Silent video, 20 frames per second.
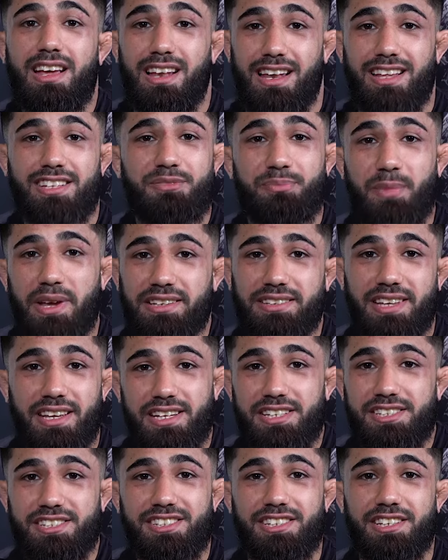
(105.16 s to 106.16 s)
let's make the
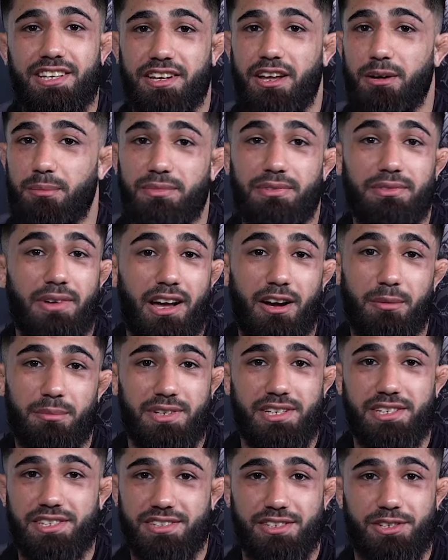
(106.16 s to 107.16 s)
history, and I'm
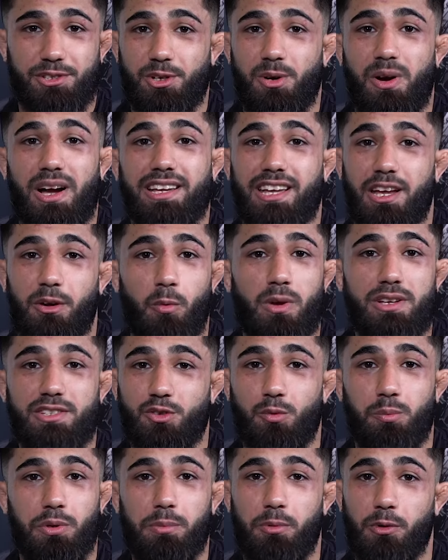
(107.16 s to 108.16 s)
history. So I can
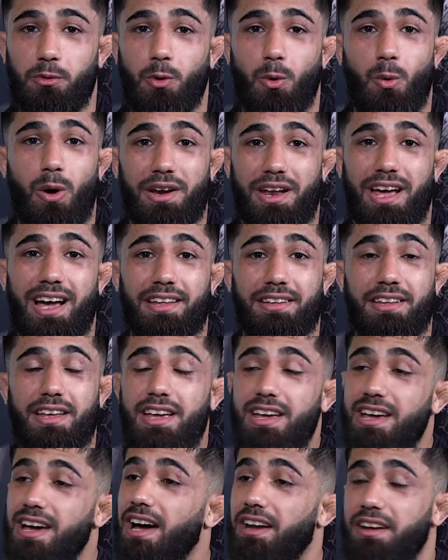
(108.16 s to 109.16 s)
wrestle people for one hand.
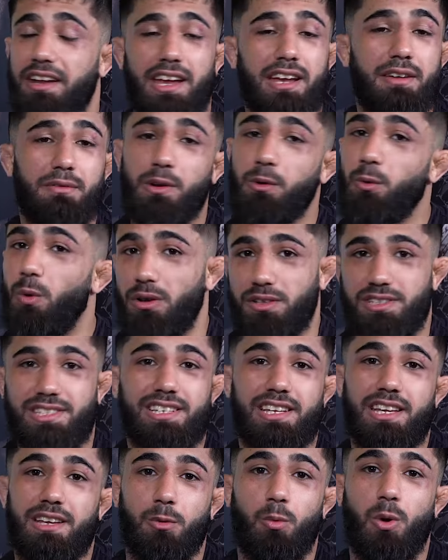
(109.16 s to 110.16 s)
And everyone
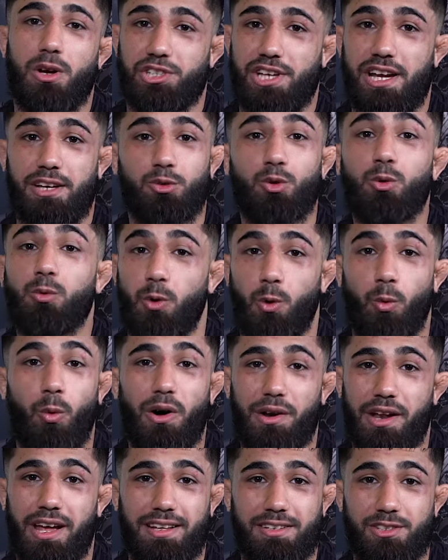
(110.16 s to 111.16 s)
see what I do for
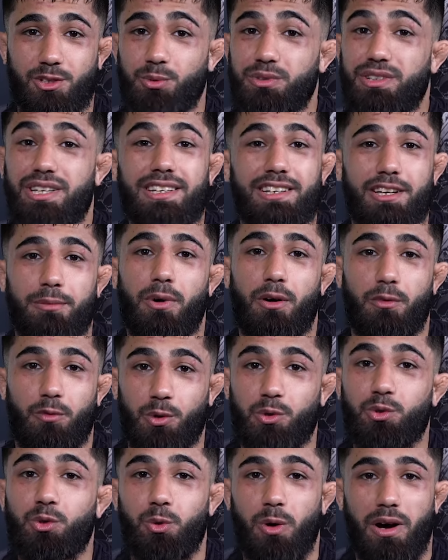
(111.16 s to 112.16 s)
one hand. So think about
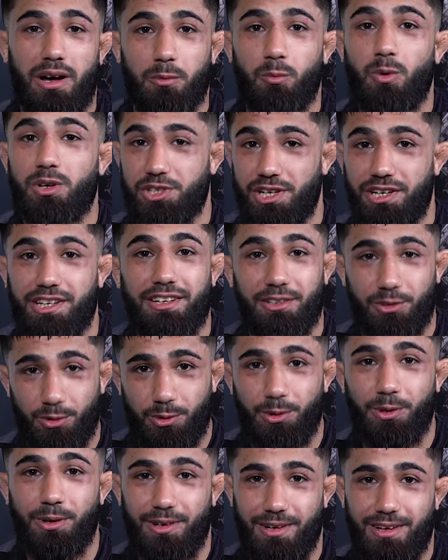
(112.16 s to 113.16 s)
for two hands what I can
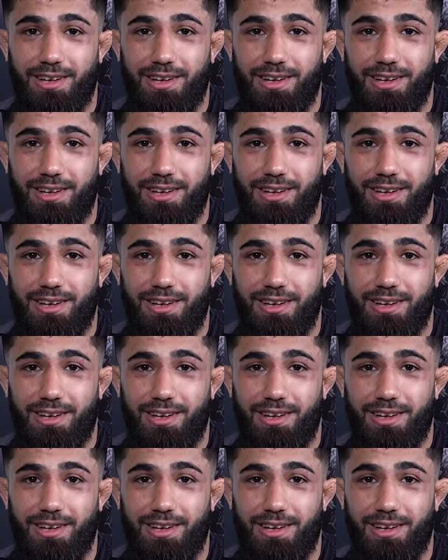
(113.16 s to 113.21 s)
do.